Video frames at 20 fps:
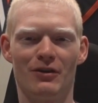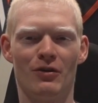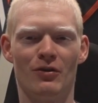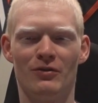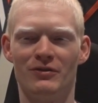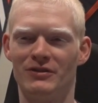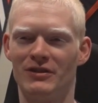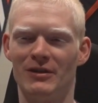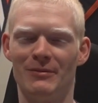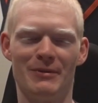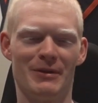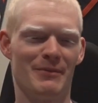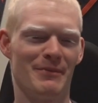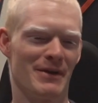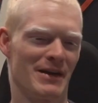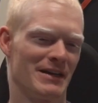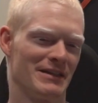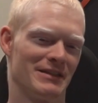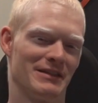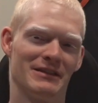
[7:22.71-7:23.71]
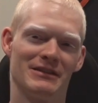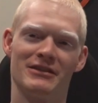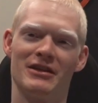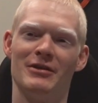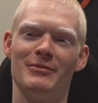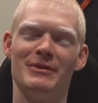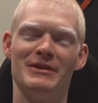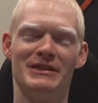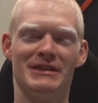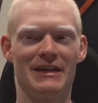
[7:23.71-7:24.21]
Oh, it's going to be a mess. It's going
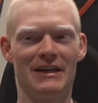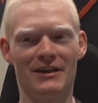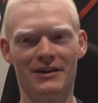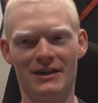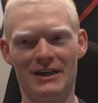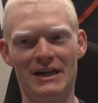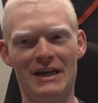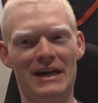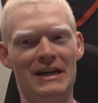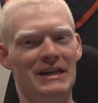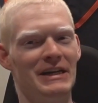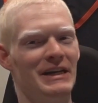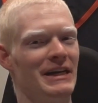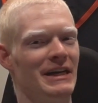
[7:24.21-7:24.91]
to be scary.